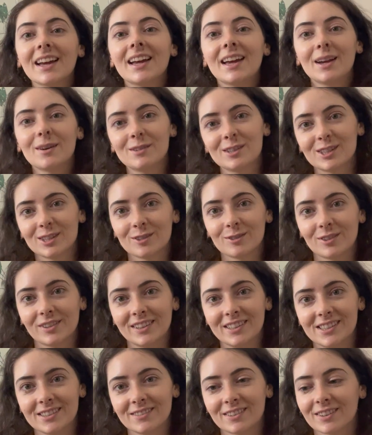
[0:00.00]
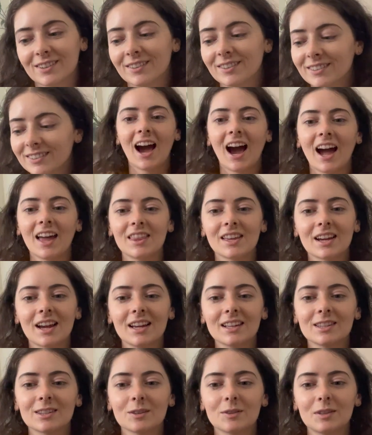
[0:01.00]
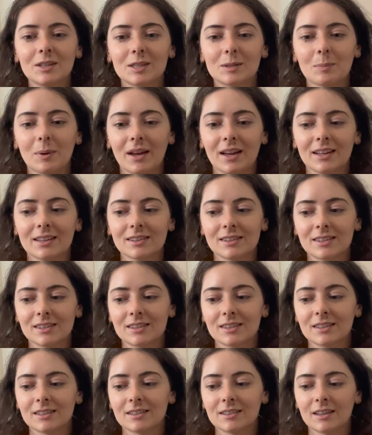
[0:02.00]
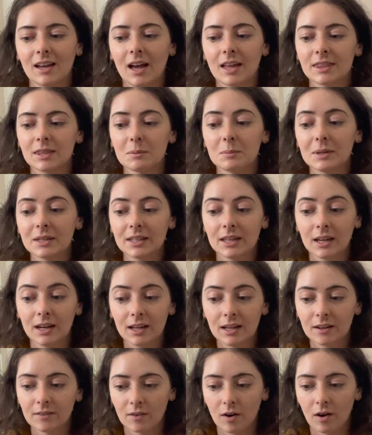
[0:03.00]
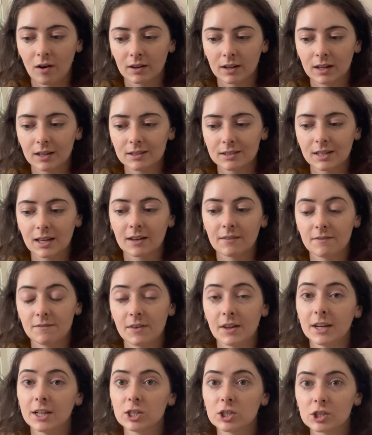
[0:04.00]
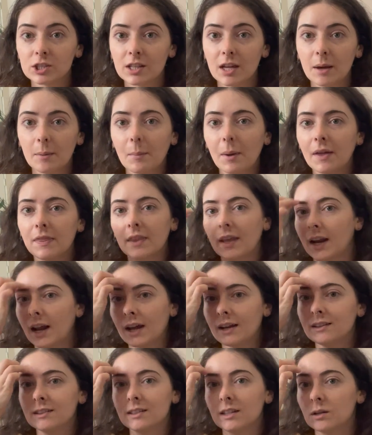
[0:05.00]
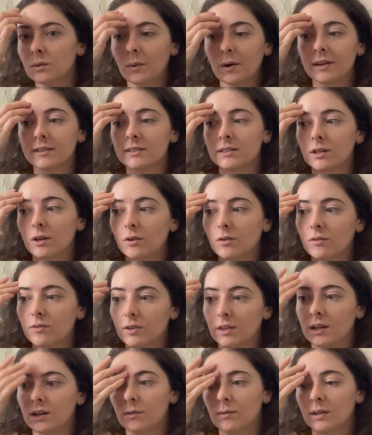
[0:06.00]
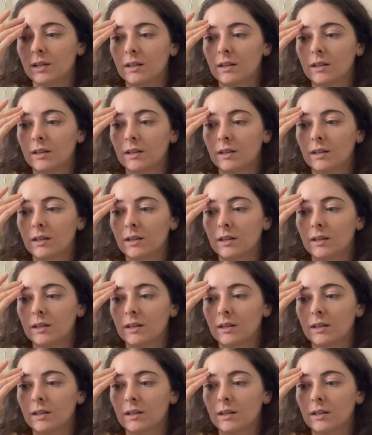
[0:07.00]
It was just really difficult. I think I sewed these pants at the beginning of August, like finished them, and then I didn't want to sew for like a really